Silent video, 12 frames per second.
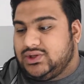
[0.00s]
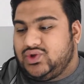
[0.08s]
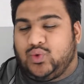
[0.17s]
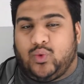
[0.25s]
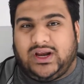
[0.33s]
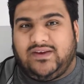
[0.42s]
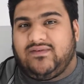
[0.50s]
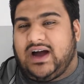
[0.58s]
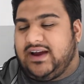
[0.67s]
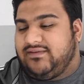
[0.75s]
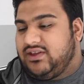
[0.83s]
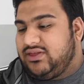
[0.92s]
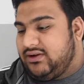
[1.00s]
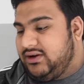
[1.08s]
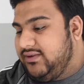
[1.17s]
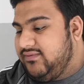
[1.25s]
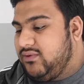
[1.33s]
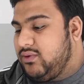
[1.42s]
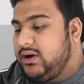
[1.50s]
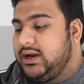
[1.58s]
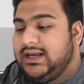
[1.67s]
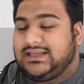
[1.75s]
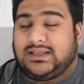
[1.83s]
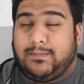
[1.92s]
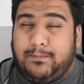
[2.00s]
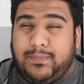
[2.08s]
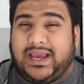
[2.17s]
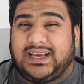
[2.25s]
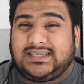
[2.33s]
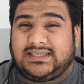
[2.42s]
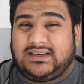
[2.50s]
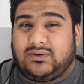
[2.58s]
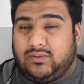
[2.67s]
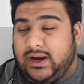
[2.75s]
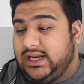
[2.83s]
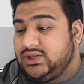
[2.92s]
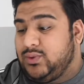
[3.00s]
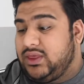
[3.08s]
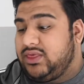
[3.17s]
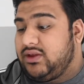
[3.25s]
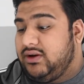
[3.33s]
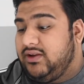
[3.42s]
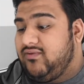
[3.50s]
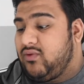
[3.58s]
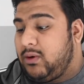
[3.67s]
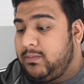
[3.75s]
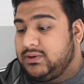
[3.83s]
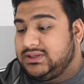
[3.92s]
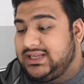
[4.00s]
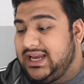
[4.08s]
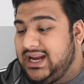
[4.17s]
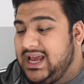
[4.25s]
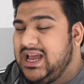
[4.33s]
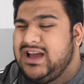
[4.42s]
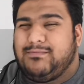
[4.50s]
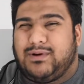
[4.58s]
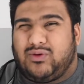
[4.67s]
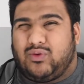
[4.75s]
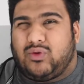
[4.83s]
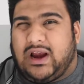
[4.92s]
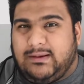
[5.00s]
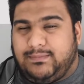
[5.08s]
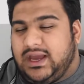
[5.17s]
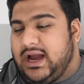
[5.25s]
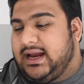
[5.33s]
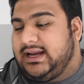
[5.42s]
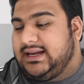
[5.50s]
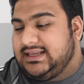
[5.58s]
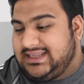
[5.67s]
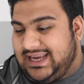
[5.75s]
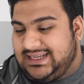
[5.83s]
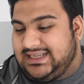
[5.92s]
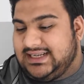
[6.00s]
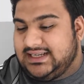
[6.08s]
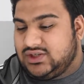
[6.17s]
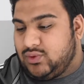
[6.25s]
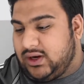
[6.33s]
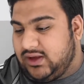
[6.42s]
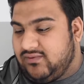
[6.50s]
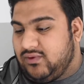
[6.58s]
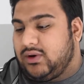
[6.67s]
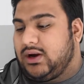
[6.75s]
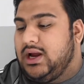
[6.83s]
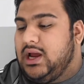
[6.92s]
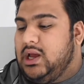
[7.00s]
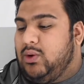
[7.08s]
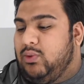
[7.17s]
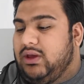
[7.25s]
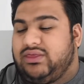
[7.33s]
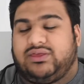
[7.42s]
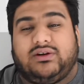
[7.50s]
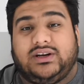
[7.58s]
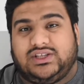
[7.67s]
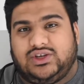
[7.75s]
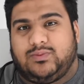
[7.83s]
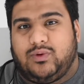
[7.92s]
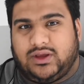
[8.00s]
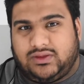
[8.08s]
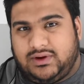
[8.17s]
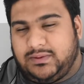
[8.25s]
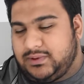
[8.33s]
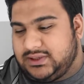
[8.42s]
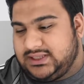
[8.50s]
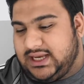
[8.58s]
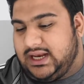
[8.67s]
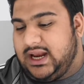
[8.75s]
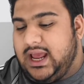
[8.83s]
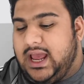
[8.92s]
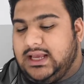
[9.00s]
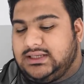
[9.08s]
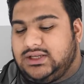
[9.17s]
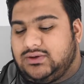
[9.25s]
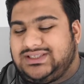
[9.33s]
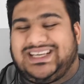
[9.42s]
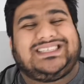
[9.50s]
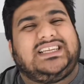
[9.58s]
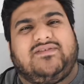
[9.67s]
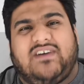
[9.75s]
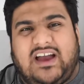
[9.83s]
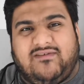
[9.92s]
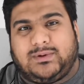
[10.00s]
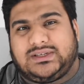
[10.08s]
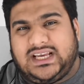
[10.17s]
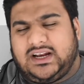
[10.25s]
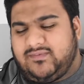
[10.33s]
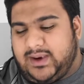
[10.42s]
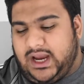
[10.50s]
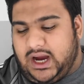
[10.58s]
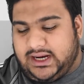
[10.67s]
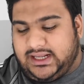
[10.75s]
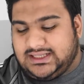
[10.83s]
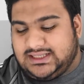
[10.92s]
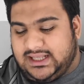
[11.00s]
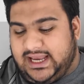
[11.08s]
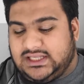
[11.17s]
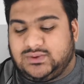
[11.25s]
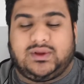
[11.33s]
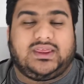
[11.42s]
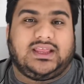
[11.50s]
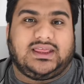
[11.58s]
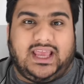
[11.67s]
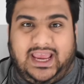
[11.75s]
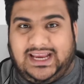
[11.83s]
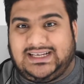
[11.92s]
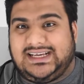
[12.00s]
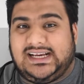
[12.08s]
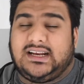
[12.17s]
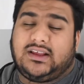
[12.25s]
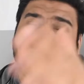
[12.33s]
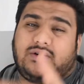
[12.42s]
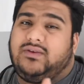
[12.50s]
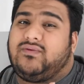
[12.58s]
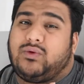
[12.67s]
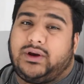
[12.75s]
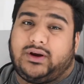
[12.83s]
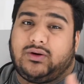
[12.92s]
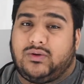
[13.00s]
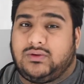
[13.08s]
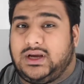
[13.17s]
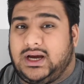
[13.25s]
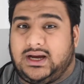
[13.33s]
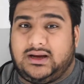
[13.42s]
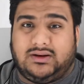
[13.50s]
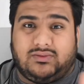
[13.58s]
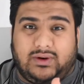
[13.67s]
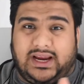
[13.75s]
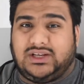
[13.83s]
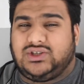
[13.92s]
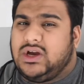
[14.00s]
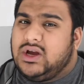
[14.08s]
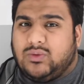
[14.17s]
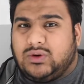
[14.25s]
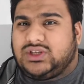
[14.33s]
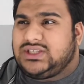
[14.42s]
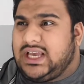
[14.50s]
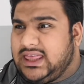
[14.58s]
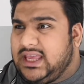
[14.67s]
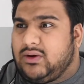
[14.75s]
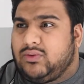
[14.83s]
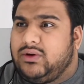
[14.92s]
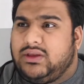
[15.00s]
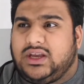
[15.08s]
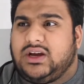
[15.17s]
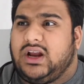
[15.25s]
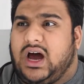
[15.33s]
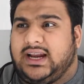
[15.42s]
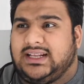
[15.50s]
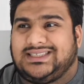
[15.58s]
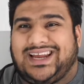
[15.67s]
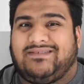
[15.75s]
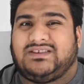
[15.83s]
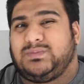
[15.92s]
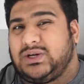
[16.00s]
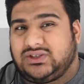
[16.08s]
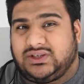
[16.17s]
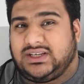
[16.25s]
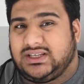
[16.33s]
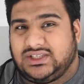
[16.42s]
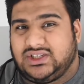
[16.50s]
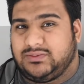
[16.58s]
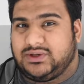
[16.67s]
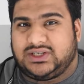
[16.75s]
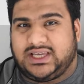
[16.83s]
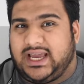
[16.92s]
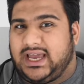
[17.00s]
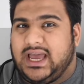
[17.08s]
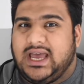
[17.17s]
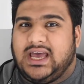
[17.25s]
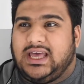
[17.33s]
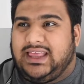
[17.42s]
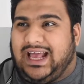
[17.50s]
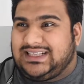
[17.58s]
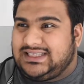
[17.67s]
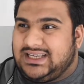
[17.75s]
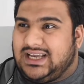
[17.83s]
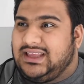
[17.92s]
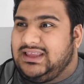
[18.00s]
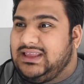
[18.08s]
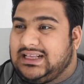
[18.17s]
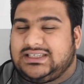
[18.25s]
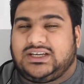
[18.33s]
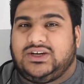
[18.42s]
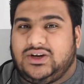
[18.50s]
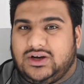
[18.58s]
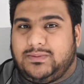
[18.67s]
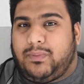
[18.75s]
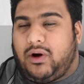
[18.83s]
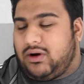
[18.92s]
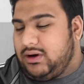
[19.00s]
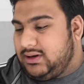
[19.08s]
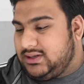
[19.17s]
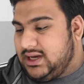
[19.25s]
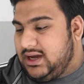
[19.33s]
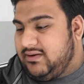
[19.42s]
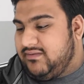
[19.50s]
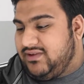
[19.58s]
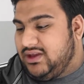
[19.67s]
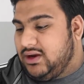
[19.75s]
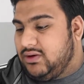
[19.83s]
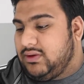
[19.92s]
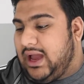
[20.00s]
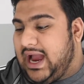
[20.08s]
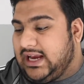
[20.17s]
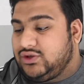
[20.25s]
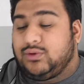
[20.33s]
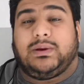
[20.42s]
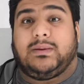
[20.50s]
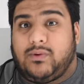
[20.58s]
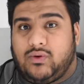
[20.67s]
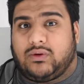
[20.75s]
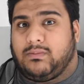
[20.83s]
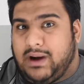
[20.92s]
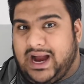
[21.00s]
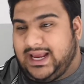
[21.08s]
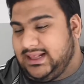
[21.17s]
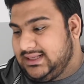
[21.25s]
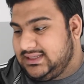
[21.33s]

25 to 34 is the biggest range with 34%, but right behind it is 18 to 24 with 32.3%. So 65% of my audience lands within the 18 to 34-year-old range, which is, I think, a really good audience to have, especially in consumer tech. That's a good part of, actual people who are buying this